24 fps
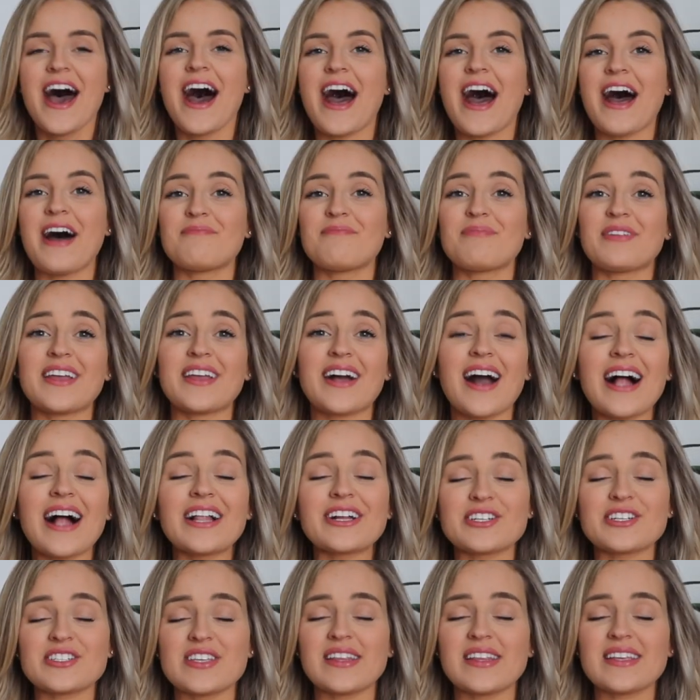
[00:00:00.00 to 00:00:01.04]
But the
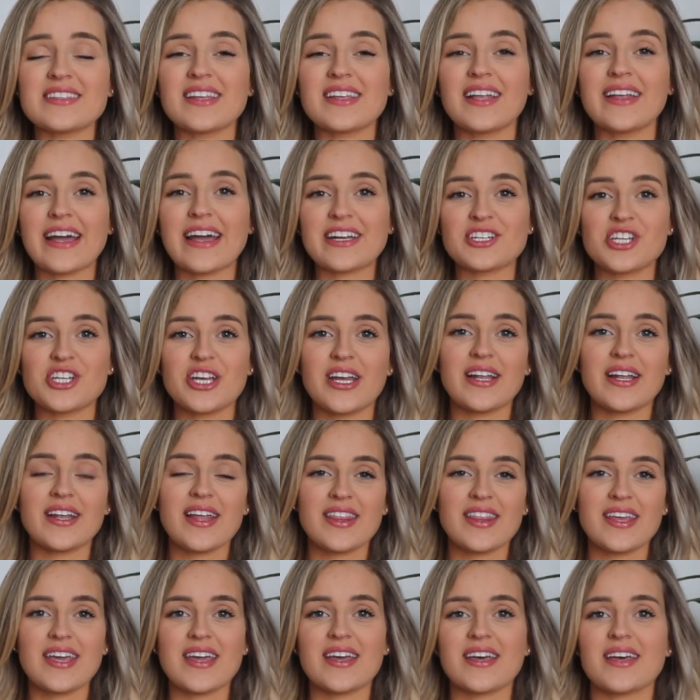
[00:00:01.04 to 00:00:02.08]
colors in this
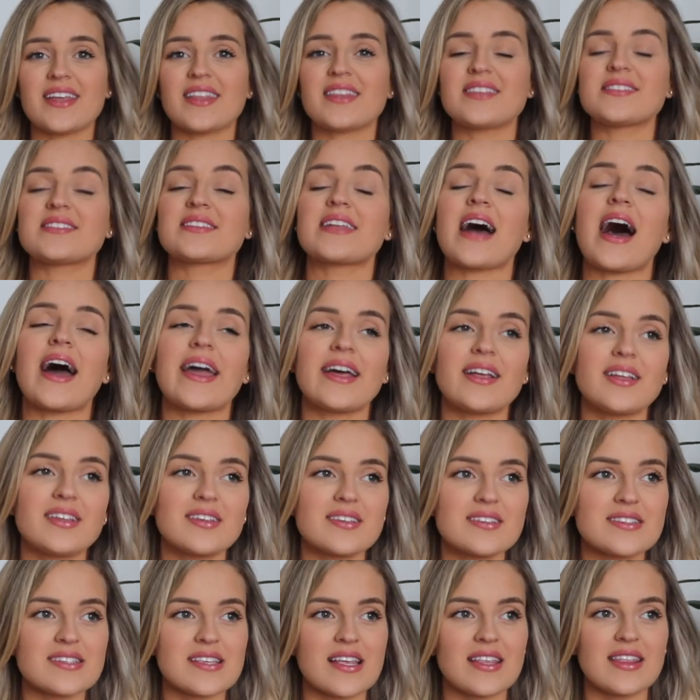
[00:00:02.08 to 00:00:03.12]
collection, the
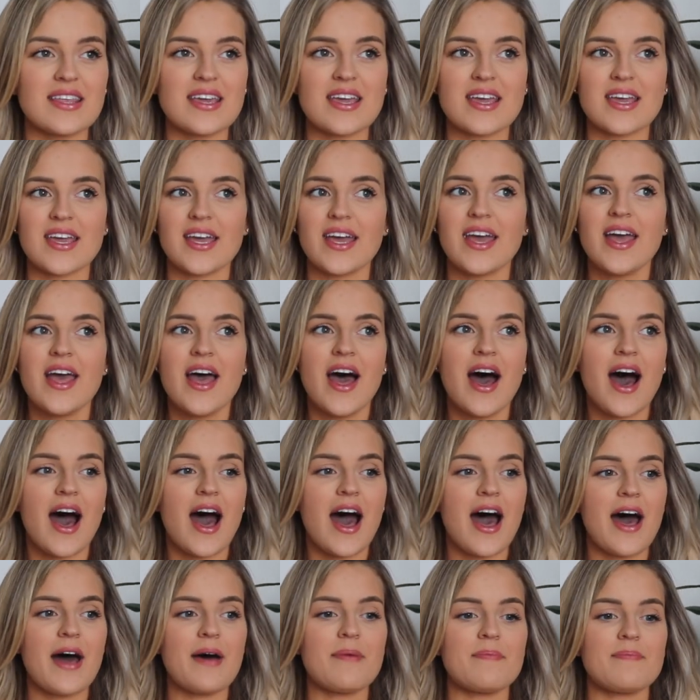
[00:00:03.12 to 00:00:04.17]
styles, the
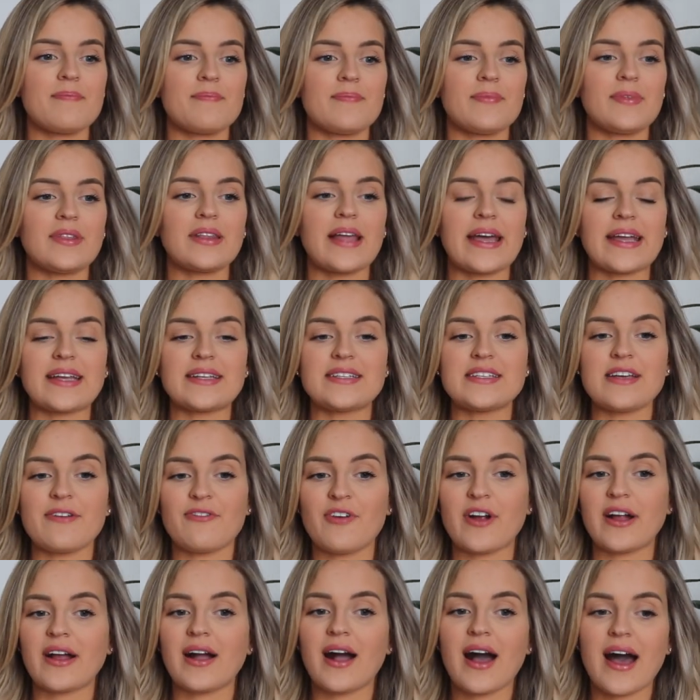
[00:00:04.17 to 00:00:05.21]
like
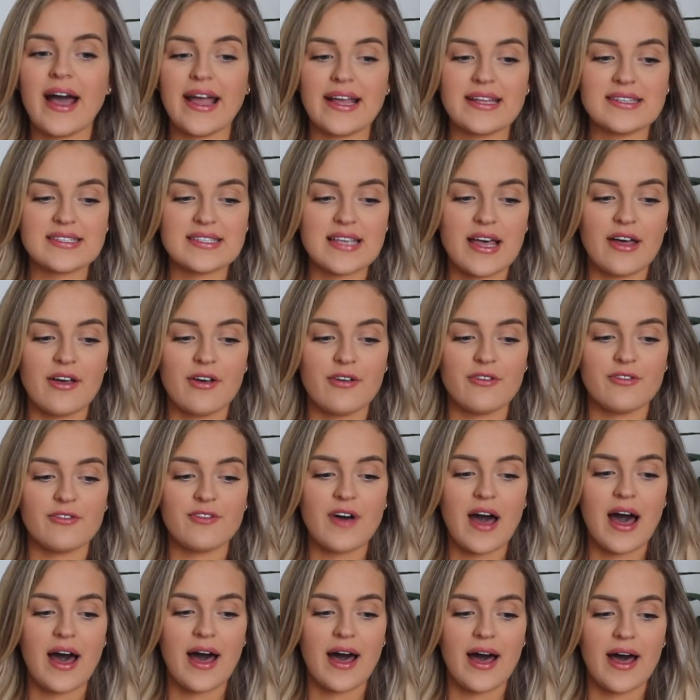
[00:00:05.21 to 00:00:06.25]
different kinds of
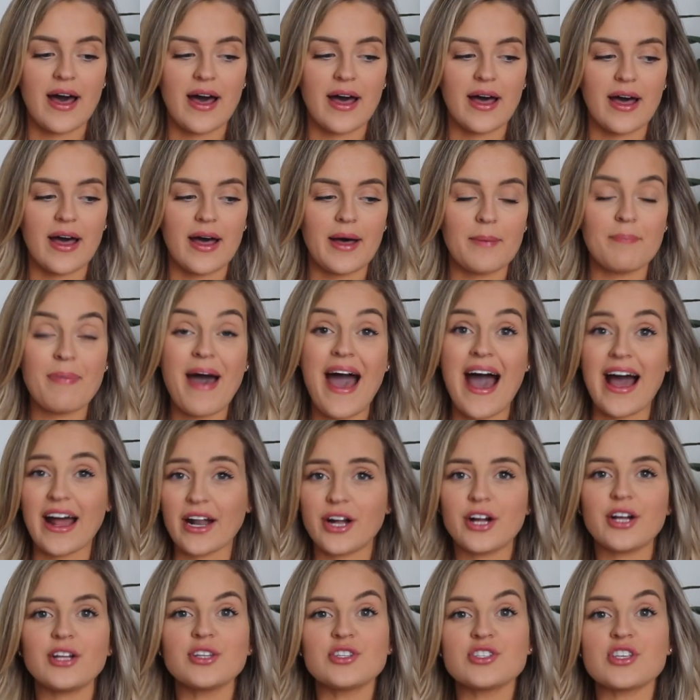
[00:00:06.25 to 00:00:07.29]

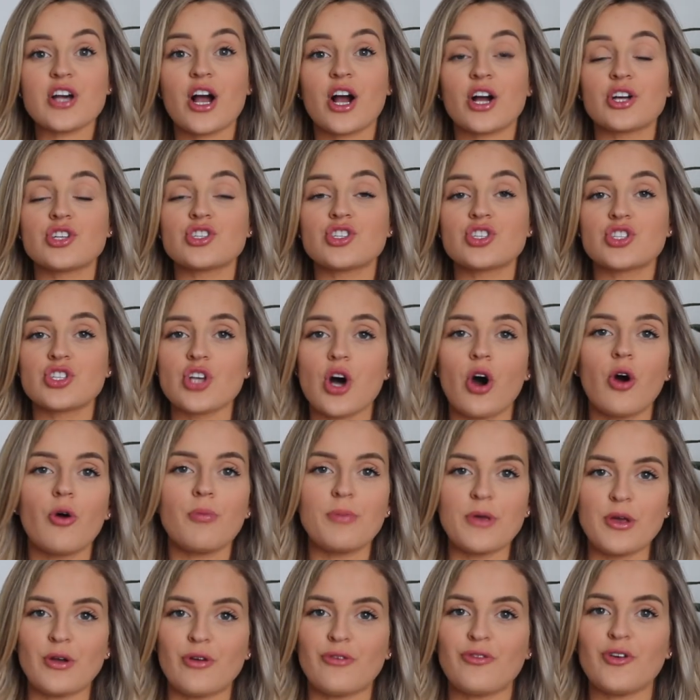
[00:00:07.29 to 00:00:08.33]
patterns are so
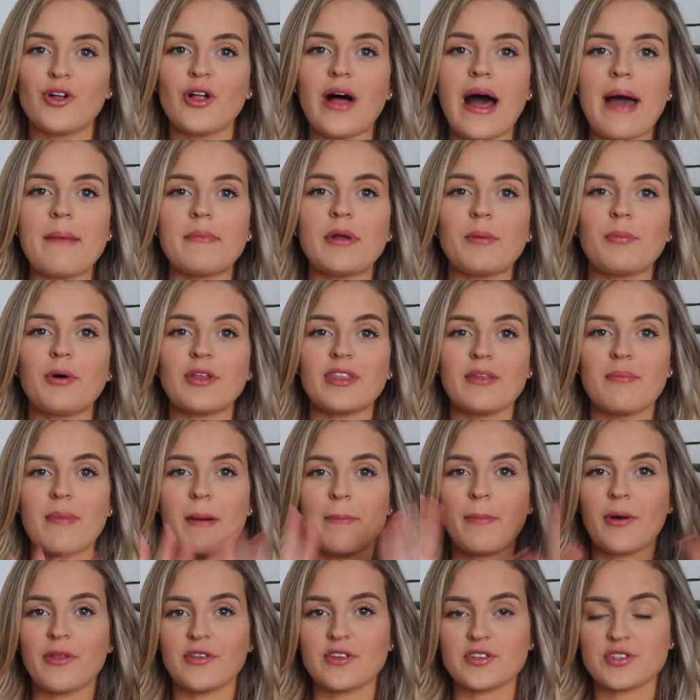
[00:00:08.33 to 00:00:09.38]
beautiful. I'm gonna put them
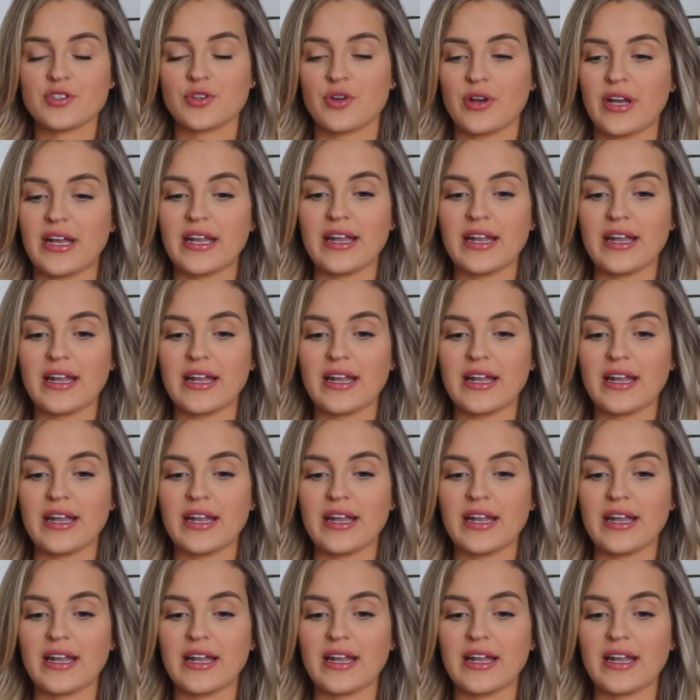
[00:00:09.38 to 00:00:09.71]
up on the screen